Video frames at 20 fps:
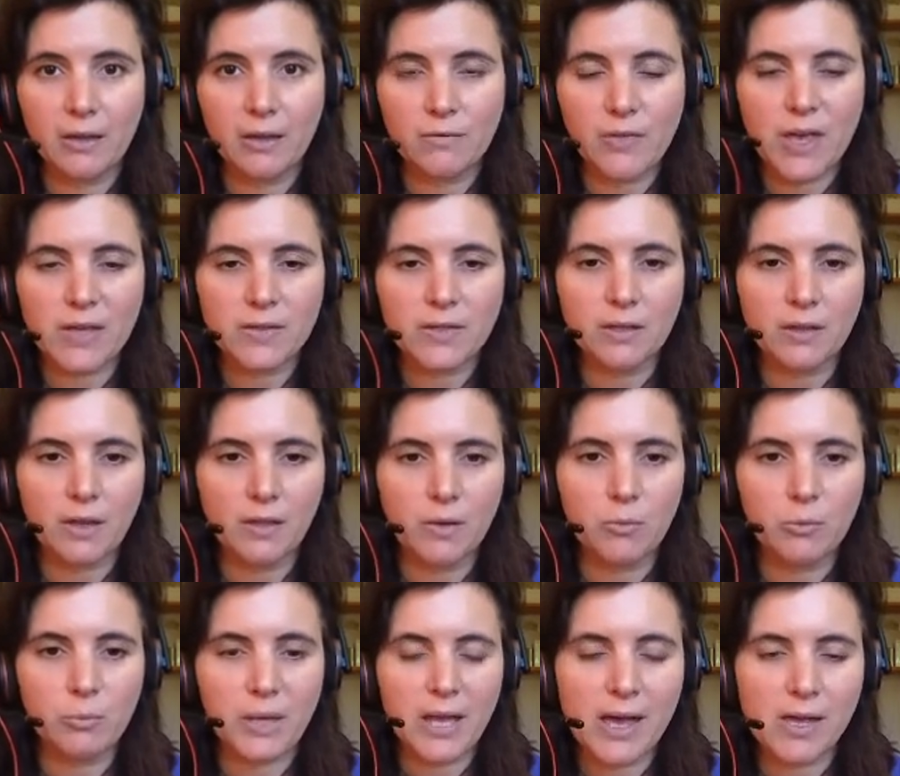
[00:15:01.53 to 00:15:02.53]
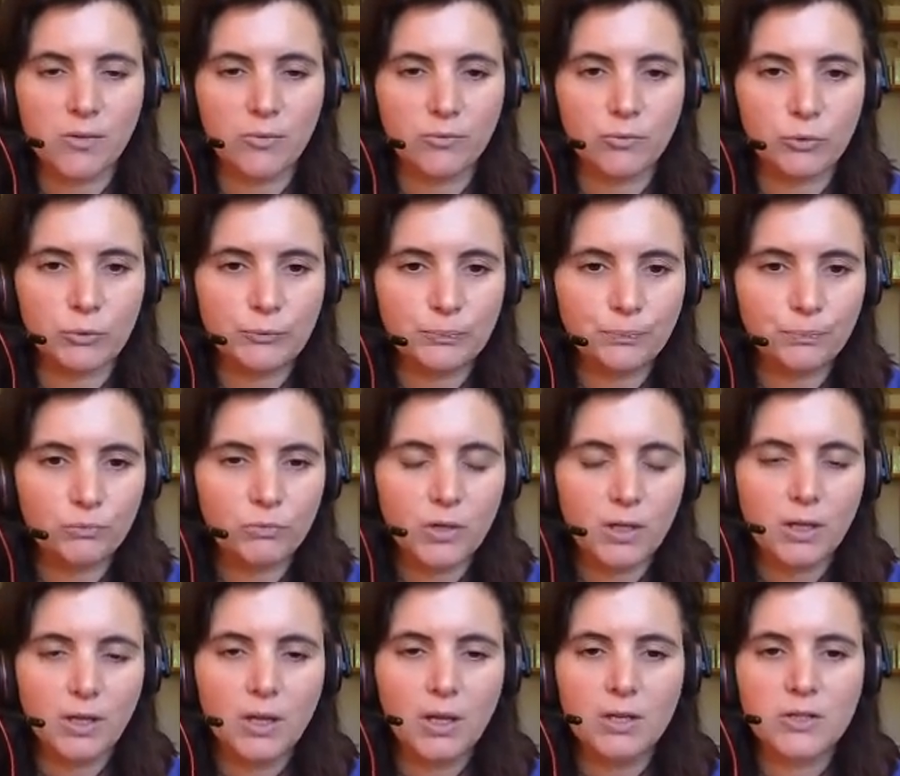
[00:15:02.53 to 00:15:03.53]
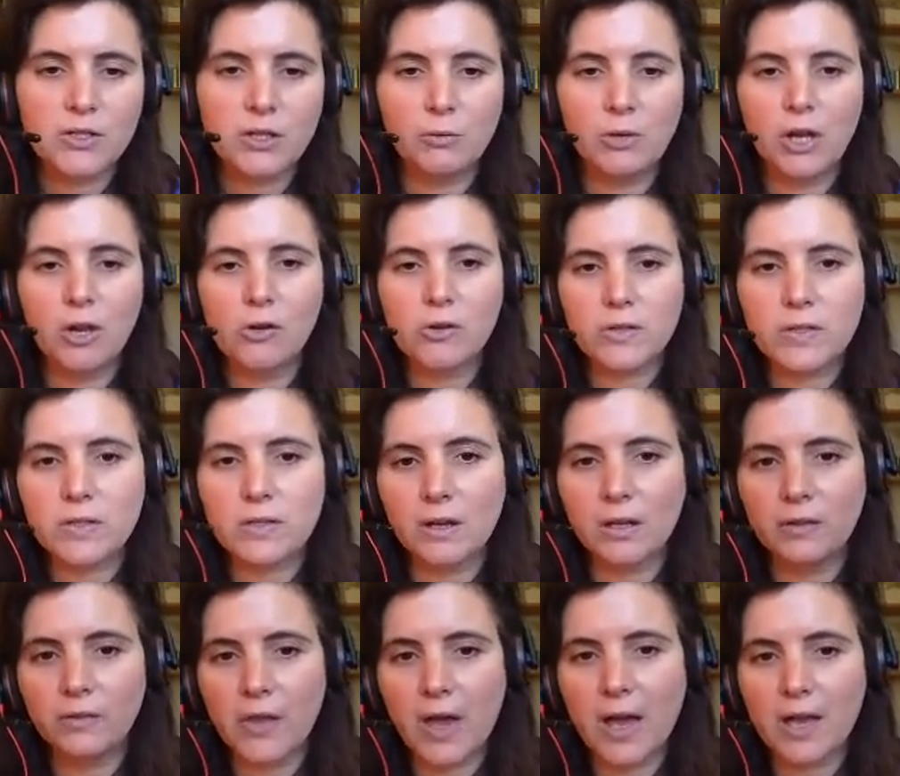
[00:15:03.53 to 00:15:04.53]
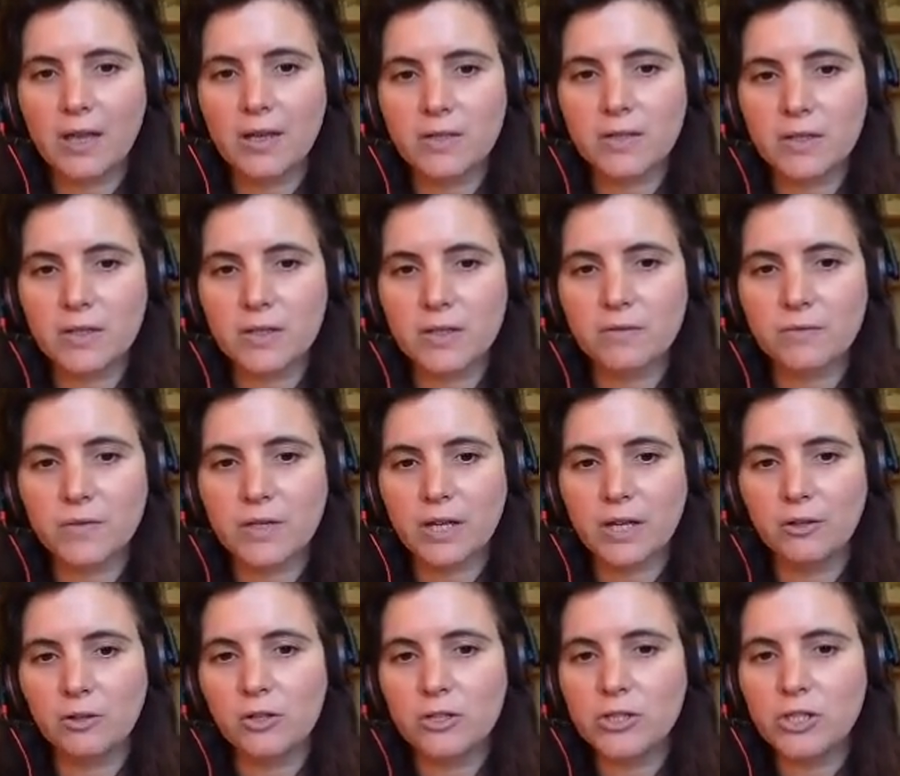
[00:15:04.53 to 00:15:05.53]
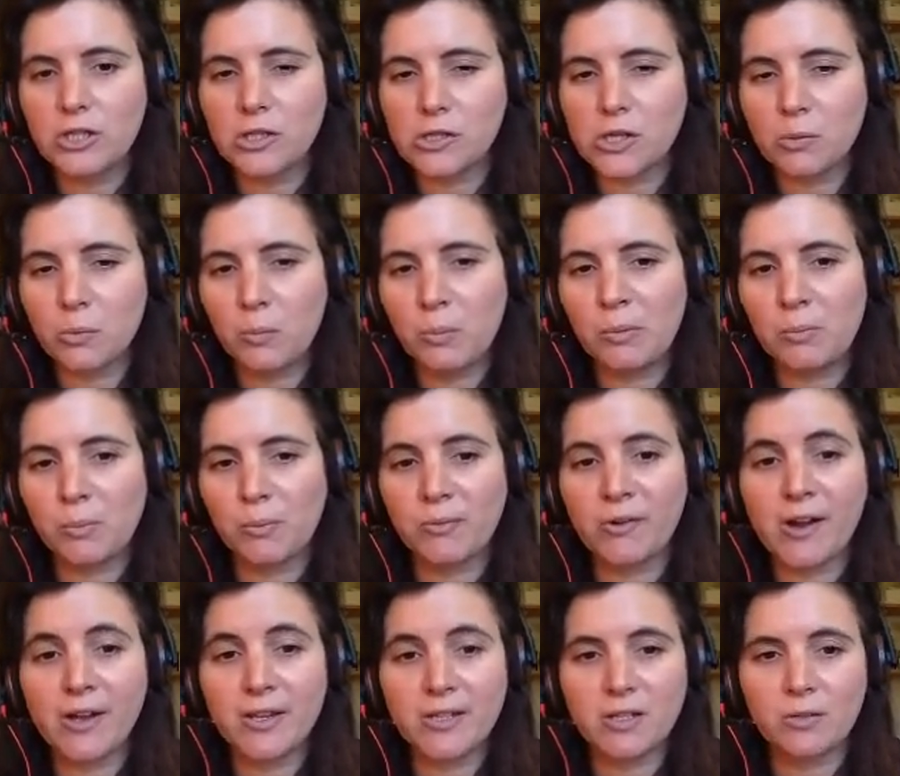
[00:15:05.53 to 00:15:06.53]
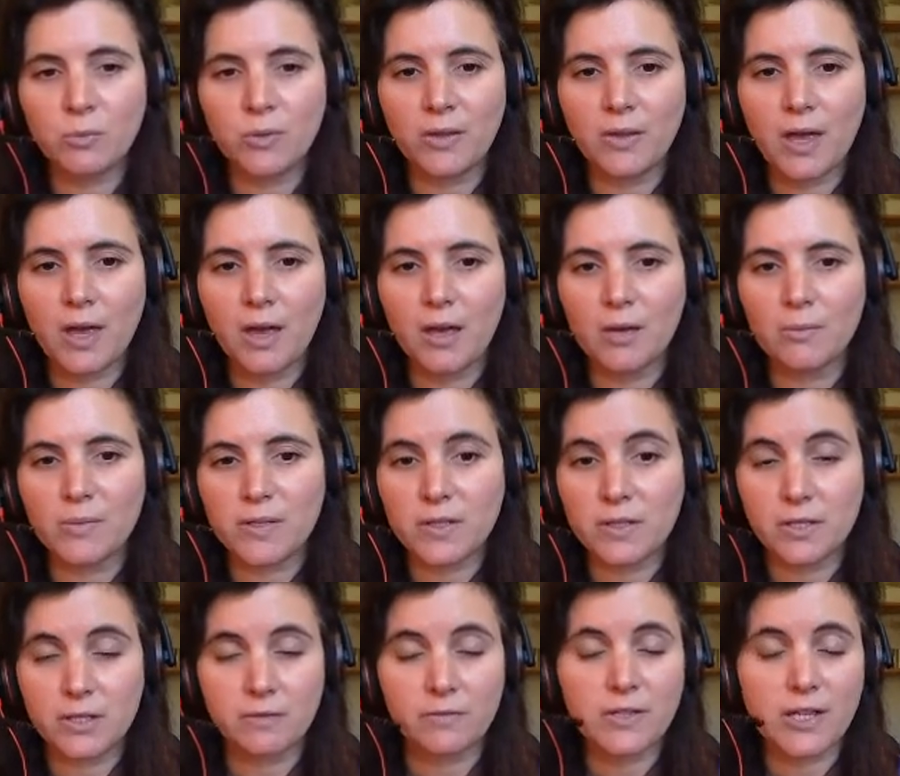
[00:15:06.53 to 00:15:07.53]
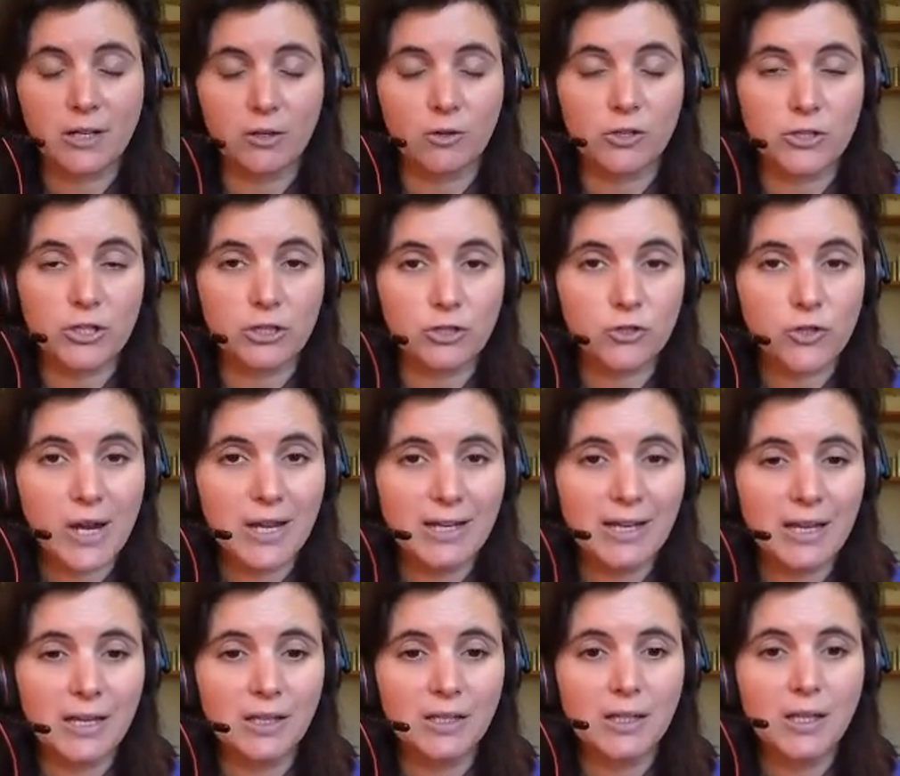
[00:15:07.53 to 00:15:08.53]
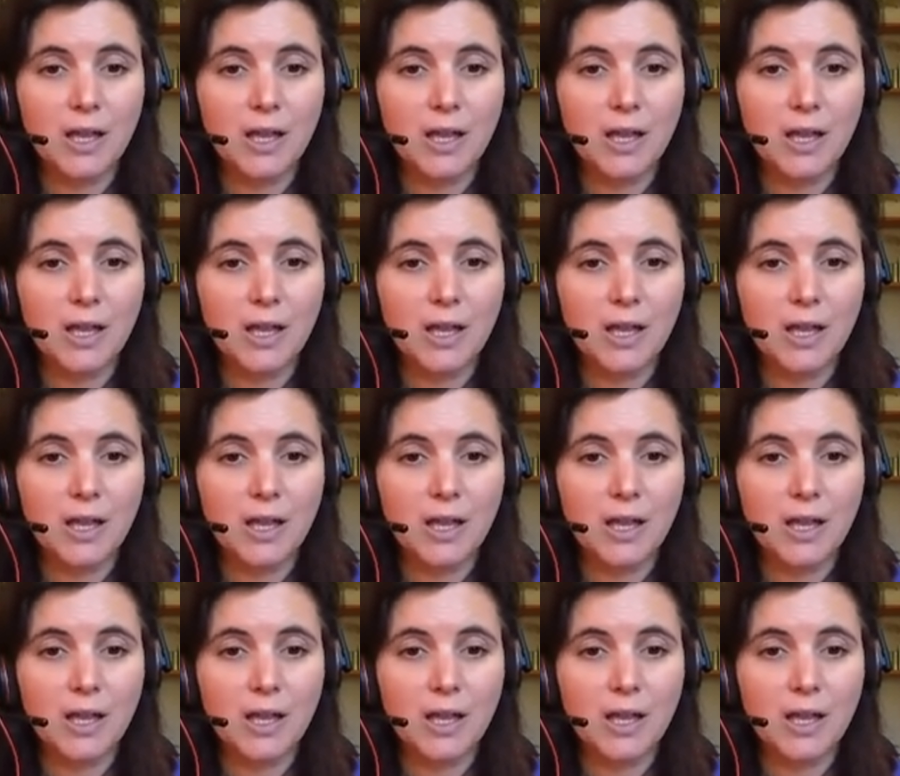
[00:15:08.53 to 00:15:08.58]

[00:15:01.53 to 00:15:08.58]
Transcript: if that's something that would be helpful. So alongside that assistive technology, she would be provided with assistive technology training.